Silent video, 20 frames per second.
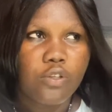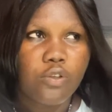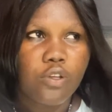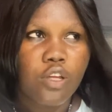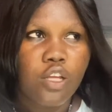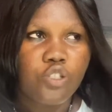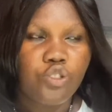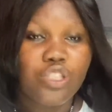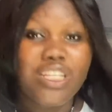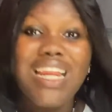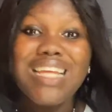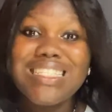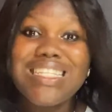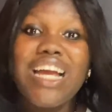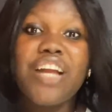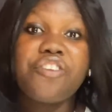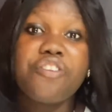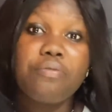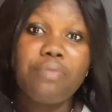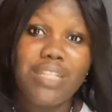so tenancy
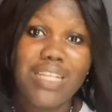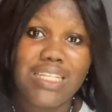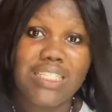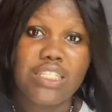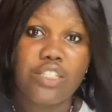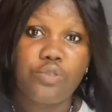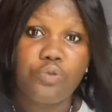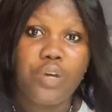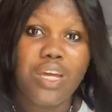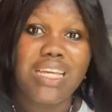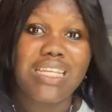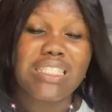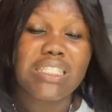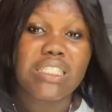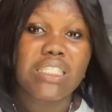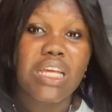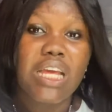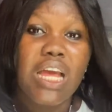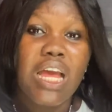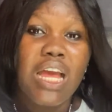agreement, as it's where
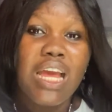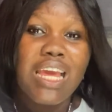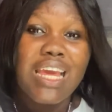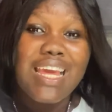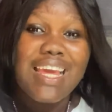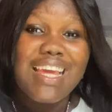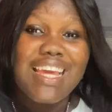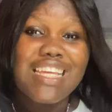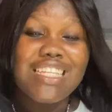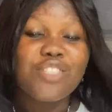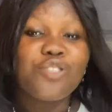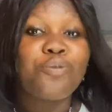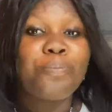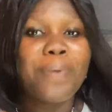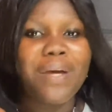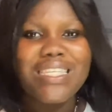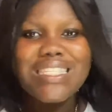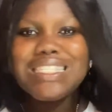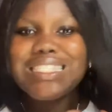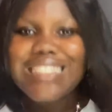it
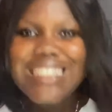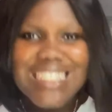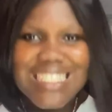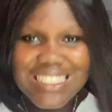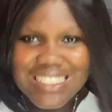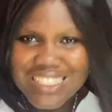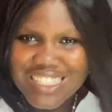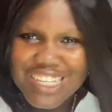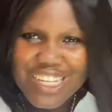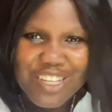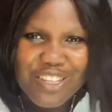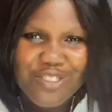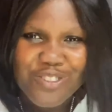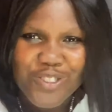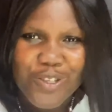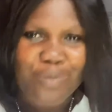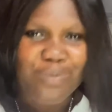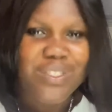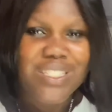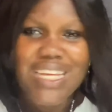supersedes
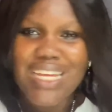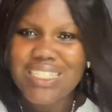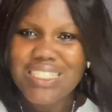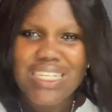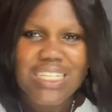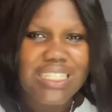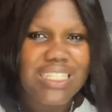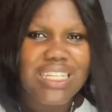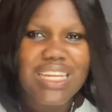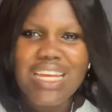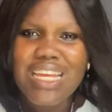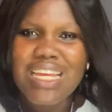certain